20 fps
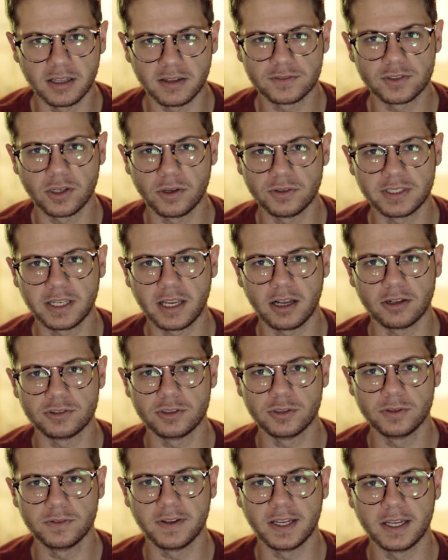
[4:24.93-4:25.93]
loves Jose
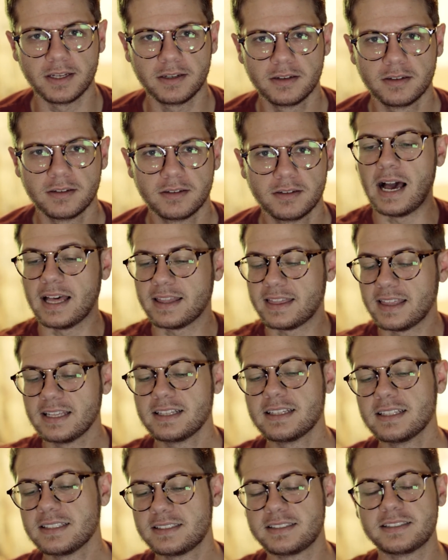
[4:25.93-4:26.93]
Altuve. I
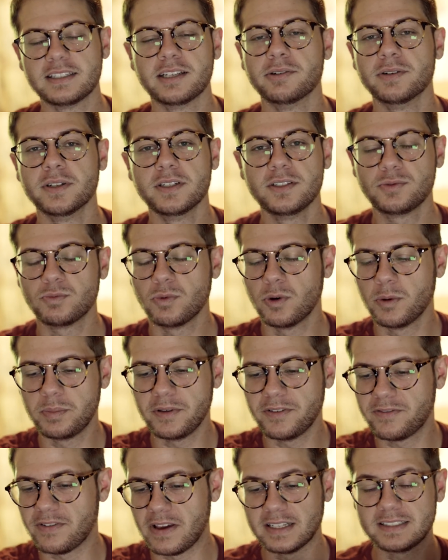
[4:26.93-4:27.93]
think this series will
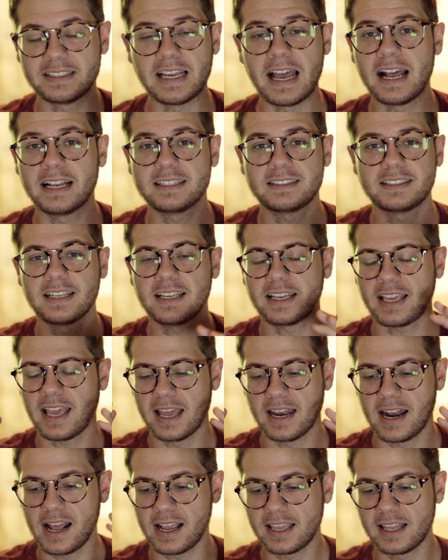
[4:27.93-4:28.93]
be
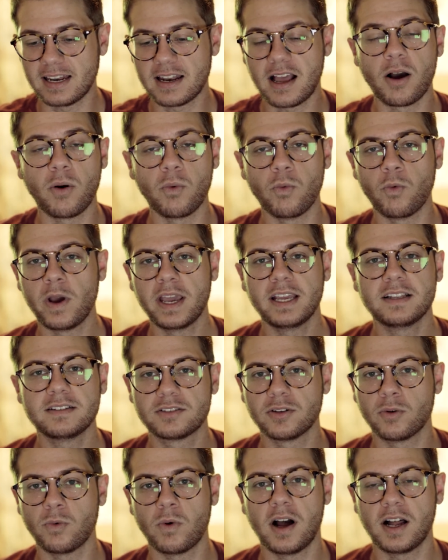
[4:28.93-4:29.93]
fantastic and I cannot
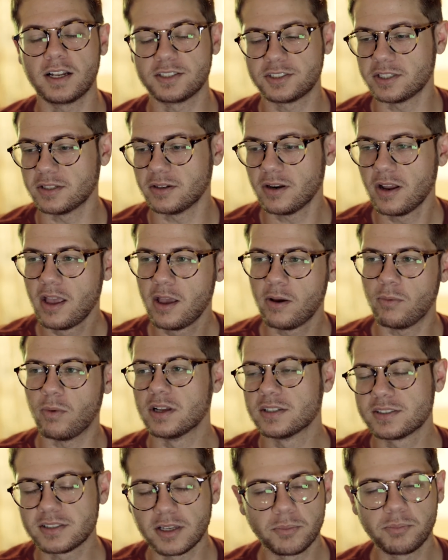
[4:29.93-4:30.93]
wait to watch it.
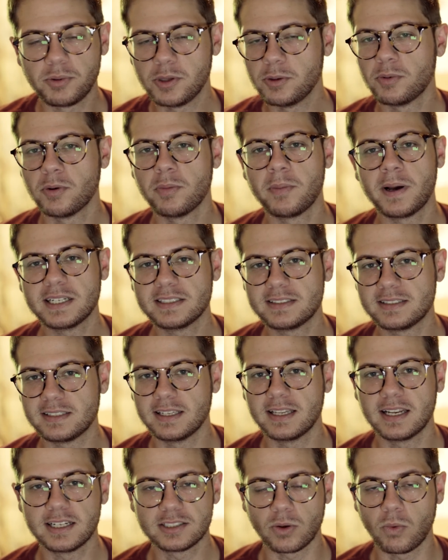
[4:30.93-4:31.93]
While some people might
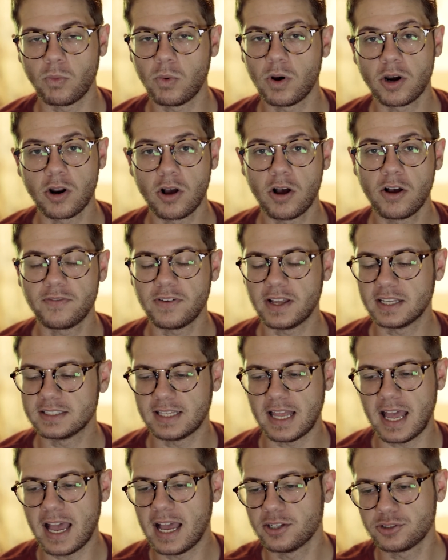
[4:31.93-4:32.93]
see it as a one-off
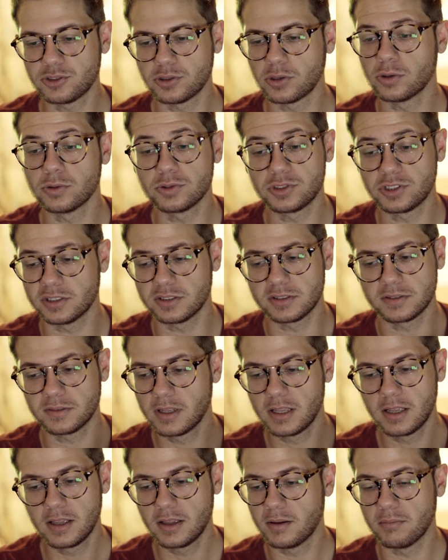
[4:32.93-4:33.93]
as the Astros
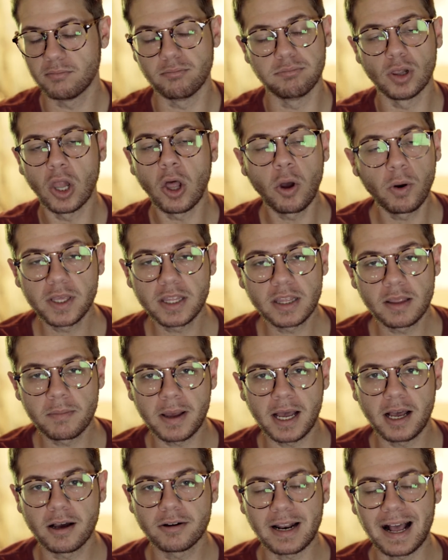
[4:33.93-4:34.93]
just blowing
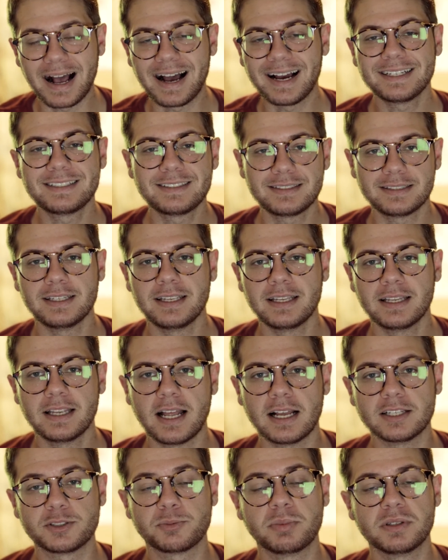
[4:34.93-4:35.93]
them out, I see
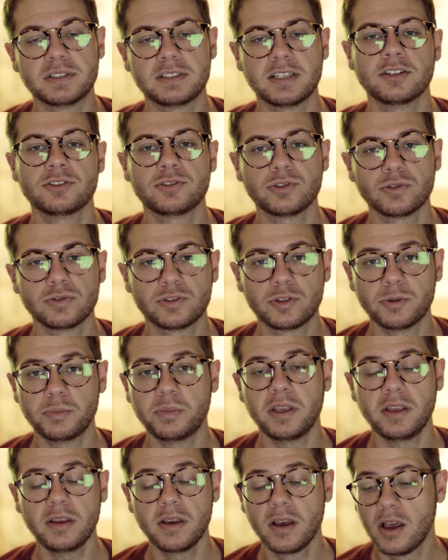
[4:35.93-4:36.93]
it as potential to
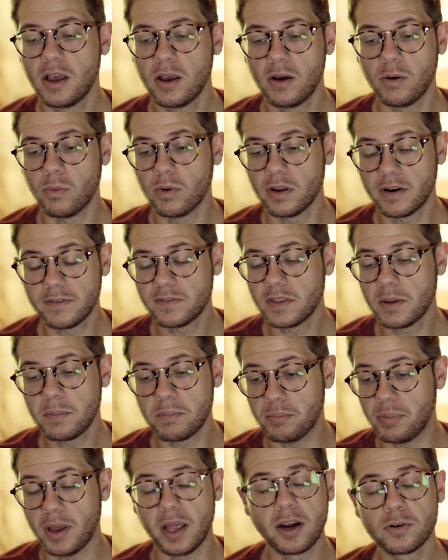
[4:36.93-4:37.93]
be one of the
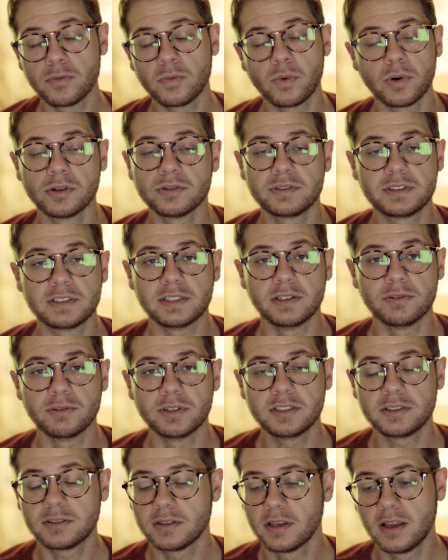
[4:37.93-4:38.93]
better World
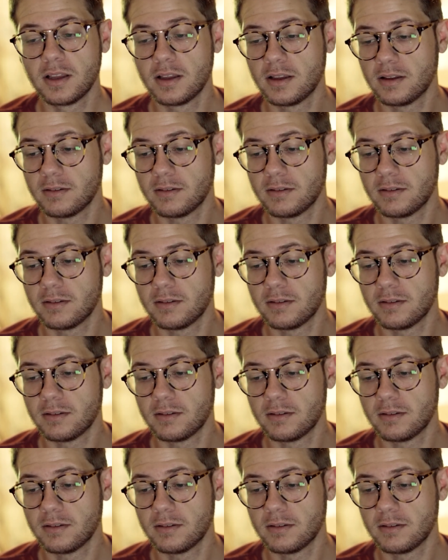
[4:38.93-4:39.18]
Series